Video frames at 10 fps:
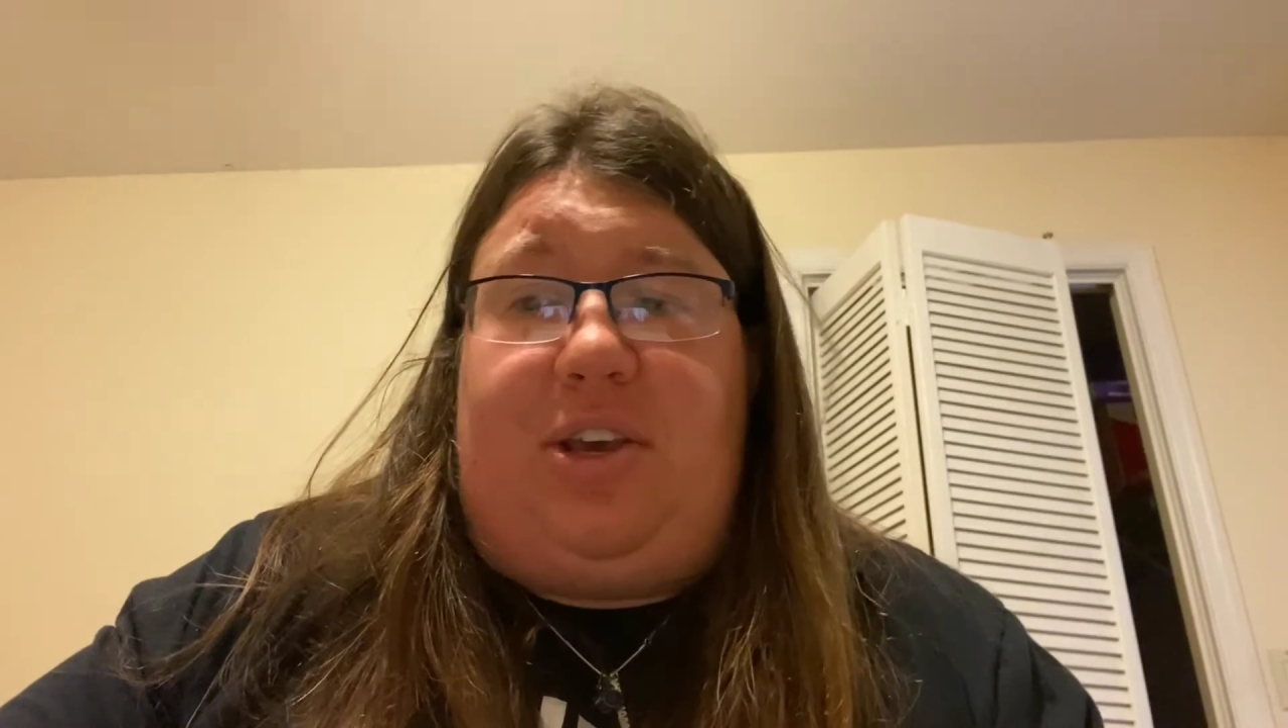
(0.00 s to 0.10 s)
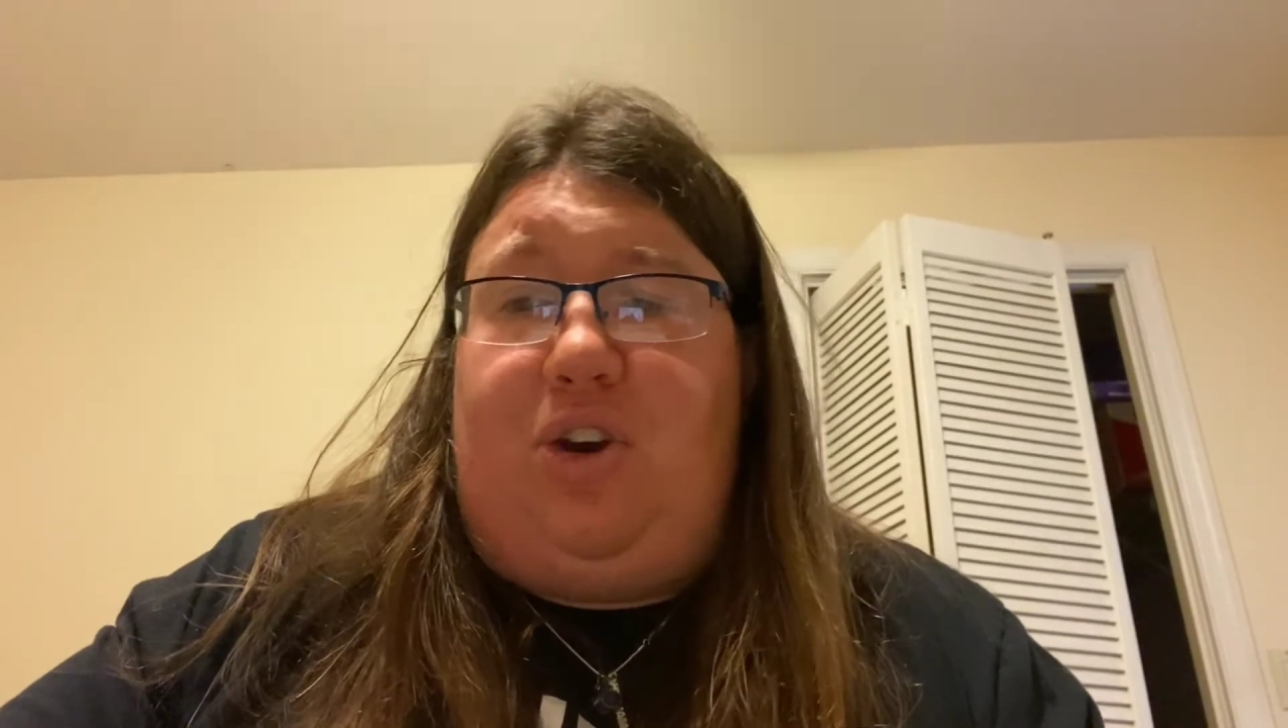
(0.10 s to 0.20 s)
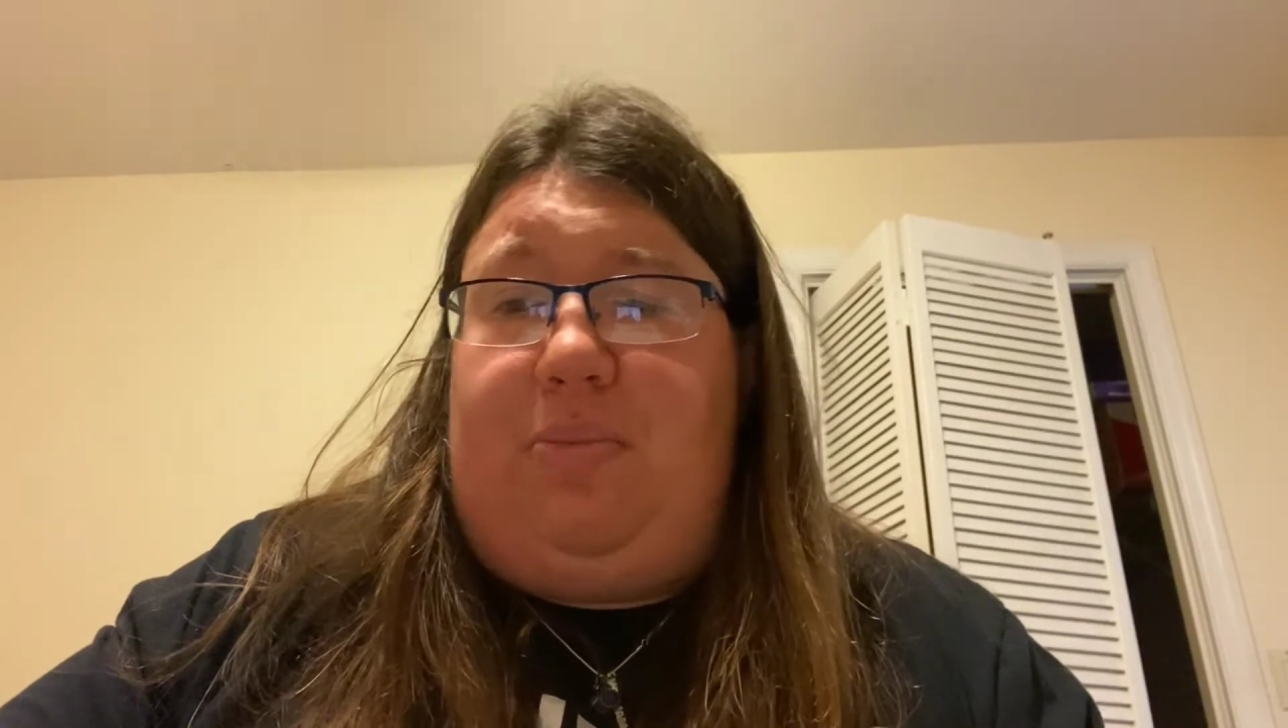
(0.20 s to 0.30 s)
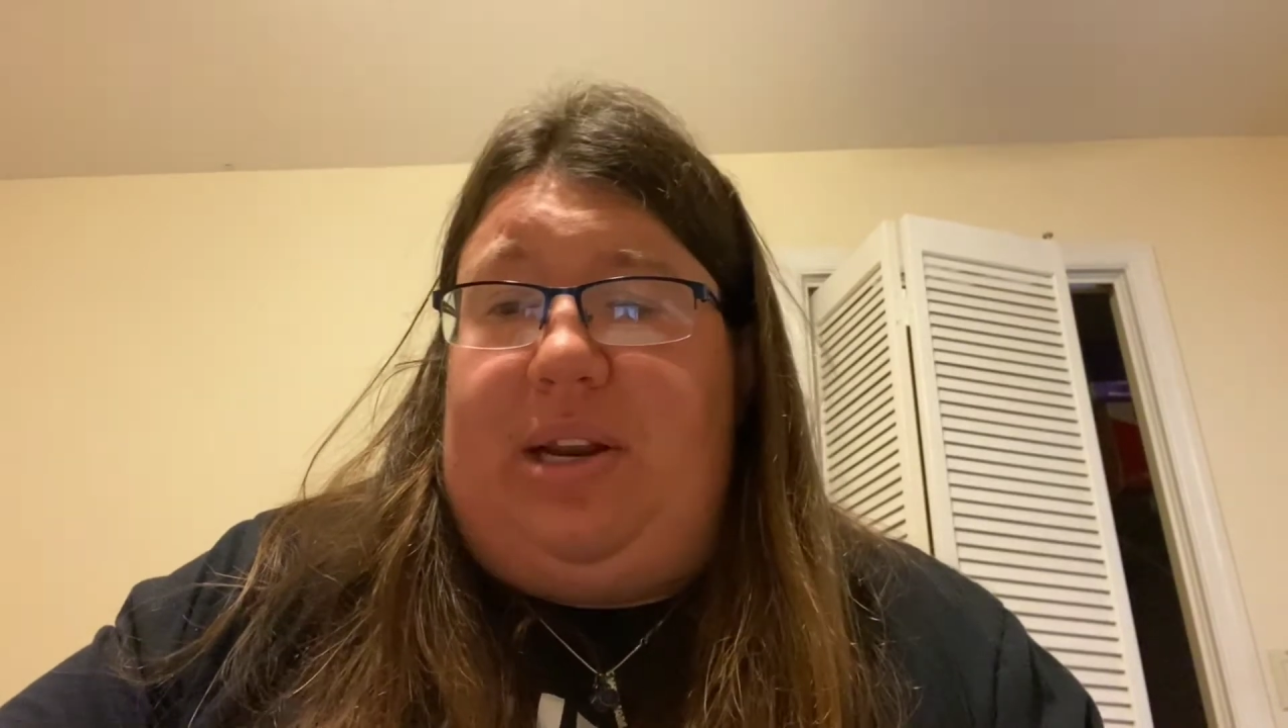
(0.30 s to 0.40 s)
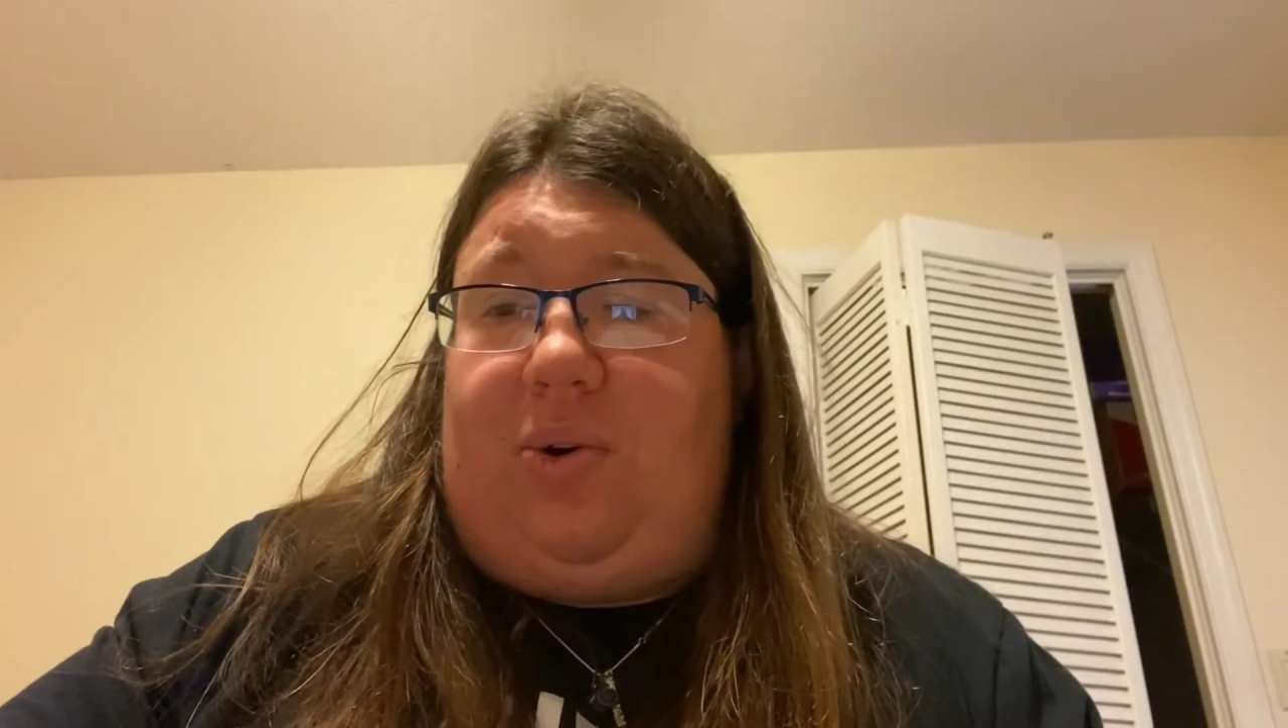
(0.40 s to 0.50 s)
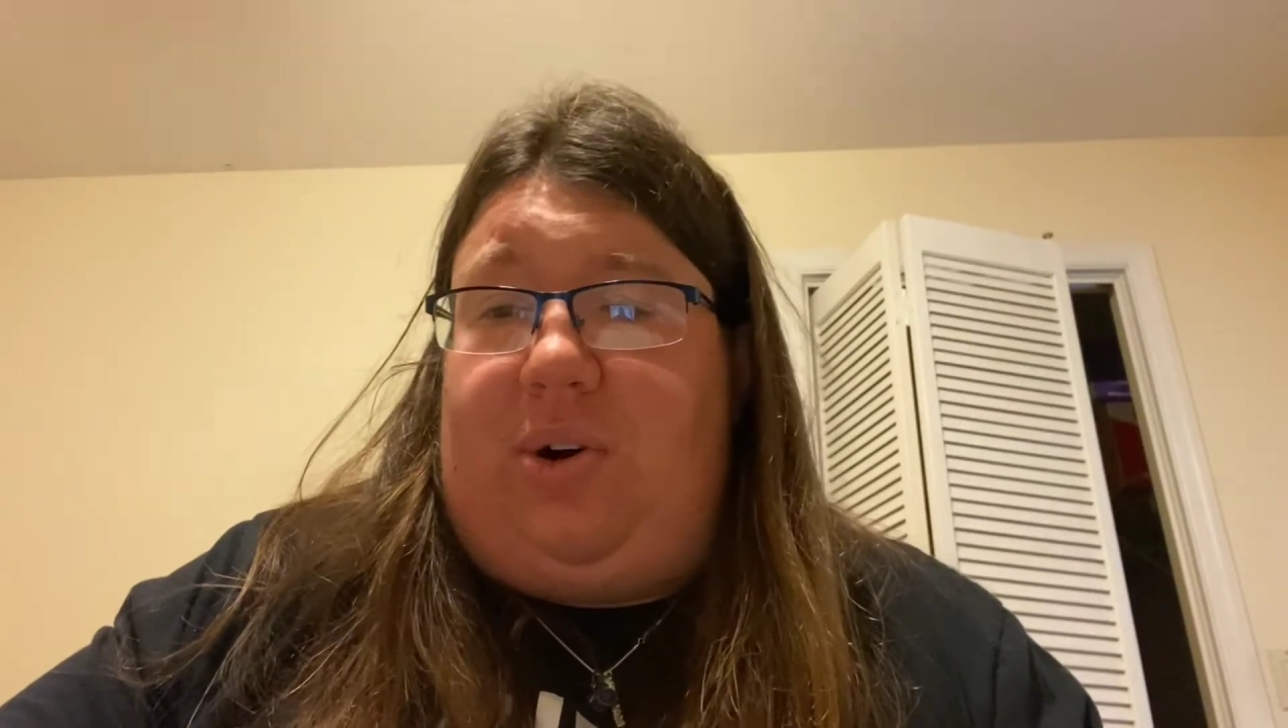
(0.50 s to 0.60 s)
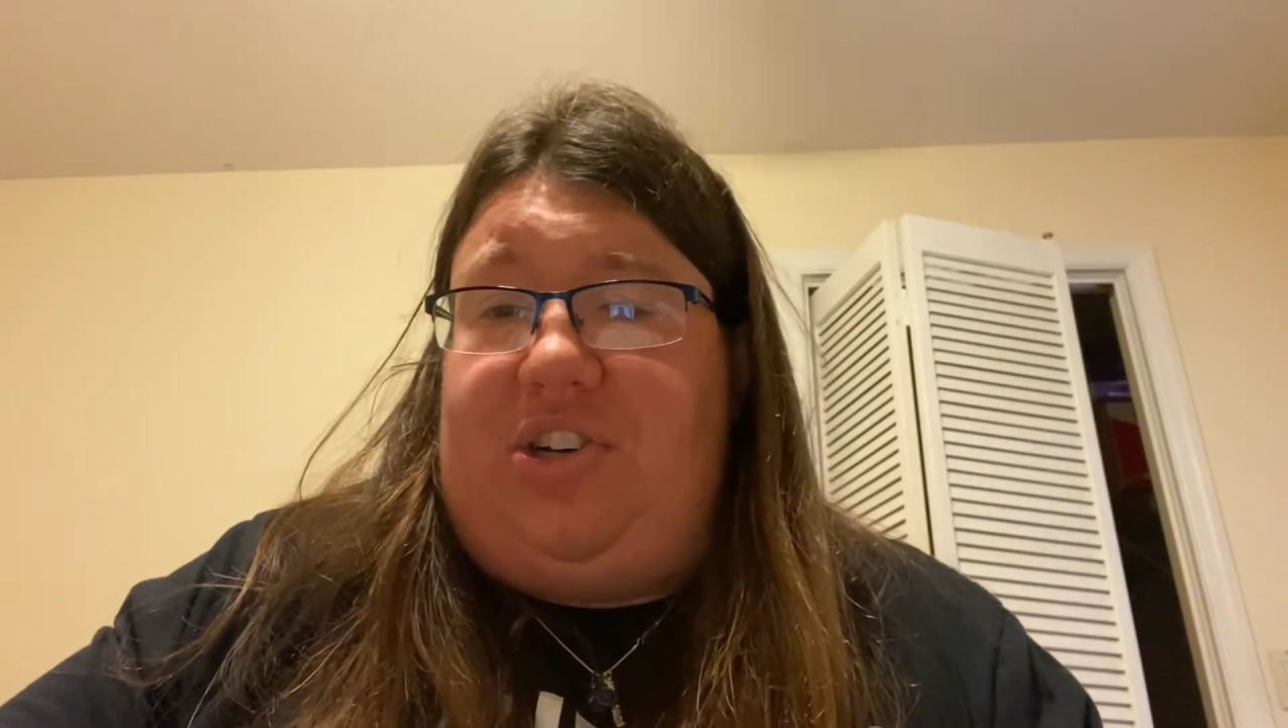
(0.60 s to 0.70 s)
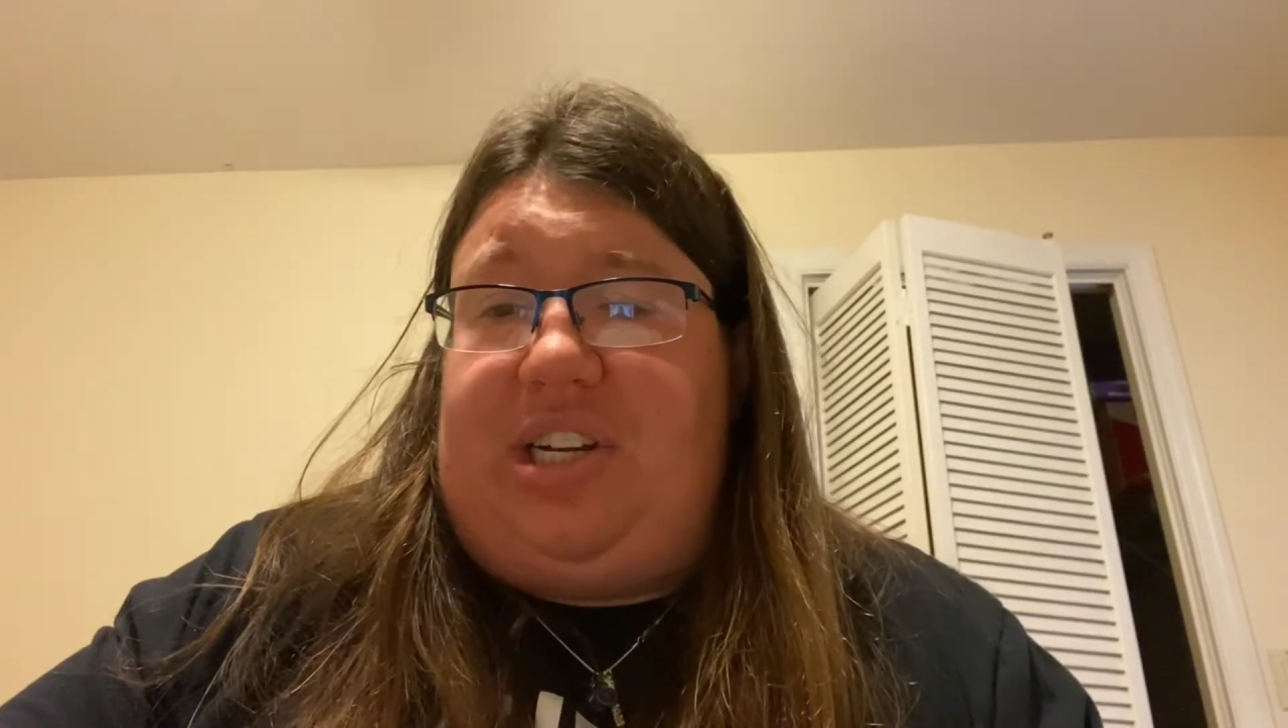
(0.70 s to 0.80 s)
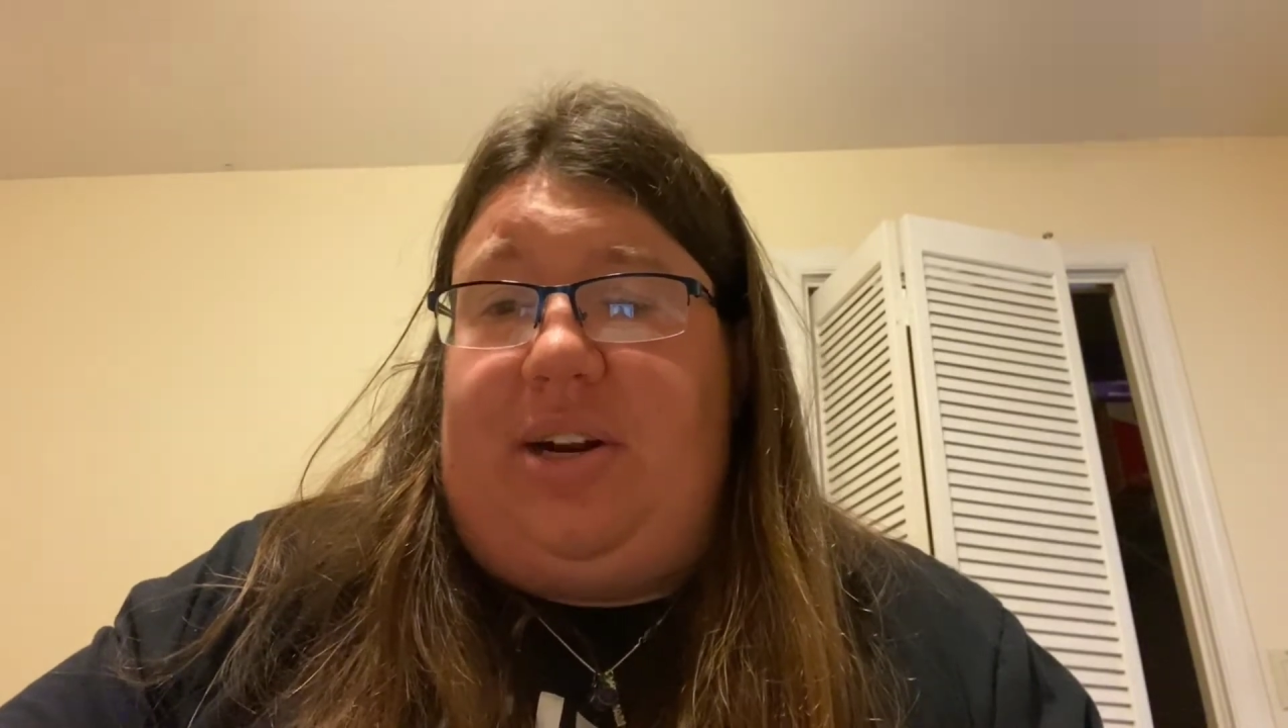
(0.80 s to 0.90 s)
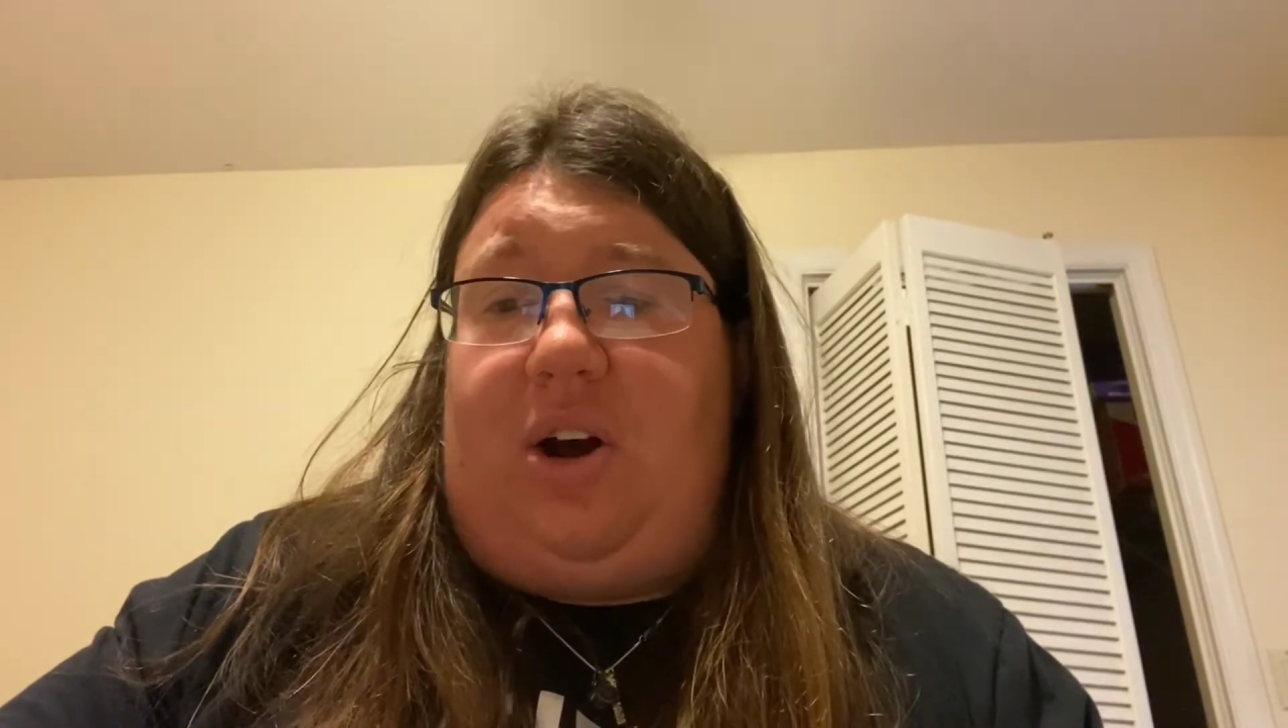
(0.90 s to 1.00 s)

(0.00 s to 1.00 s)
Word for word: human origin,